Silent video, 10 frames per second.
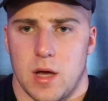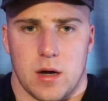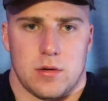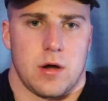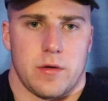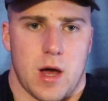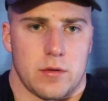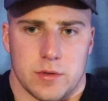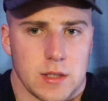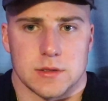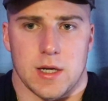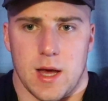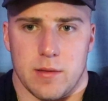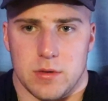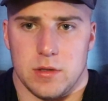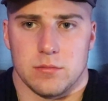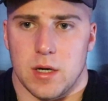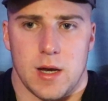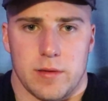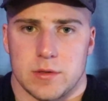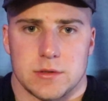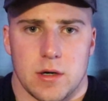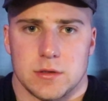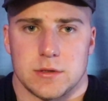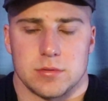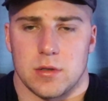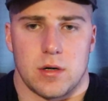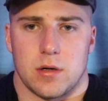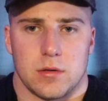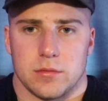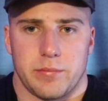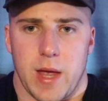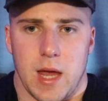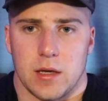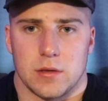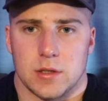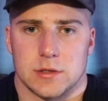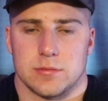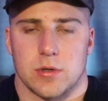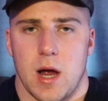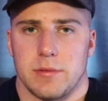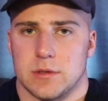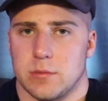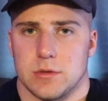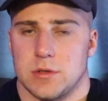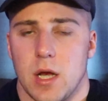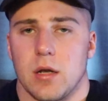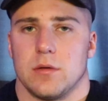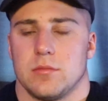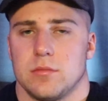I don't know. I don't think it's going to happen, but you might have to start sub- or paying to subscribe to someone's channel.